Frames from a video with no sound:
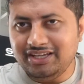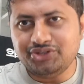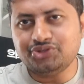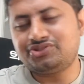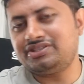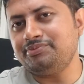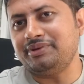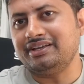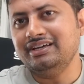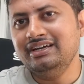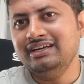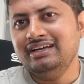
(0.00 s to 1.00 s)
in your
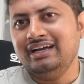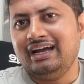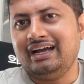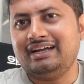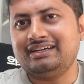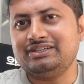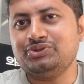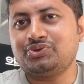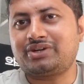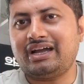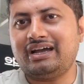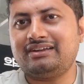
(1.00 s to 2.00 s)
cv and
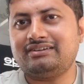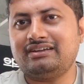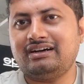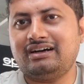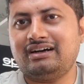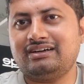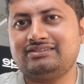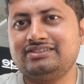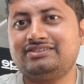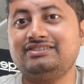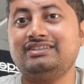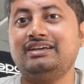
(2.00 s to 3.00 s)
you can uh,
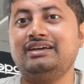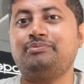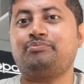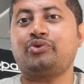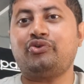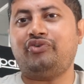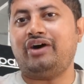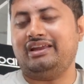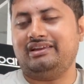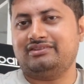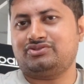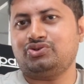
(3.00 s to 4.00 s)
this is a
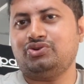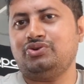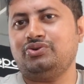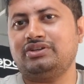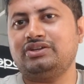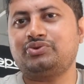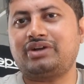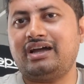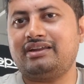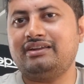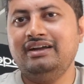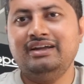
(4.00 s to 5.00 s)
profile so you
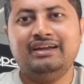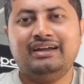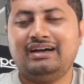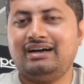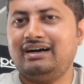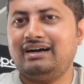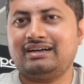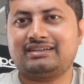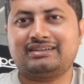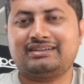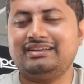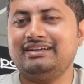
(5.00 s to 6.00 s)
can
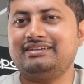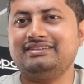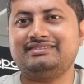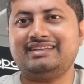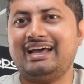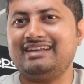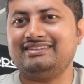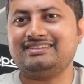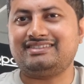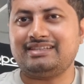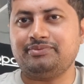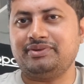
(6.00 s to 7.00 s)
uh, create this as
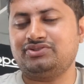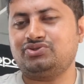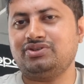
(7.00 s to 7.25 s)
a CV.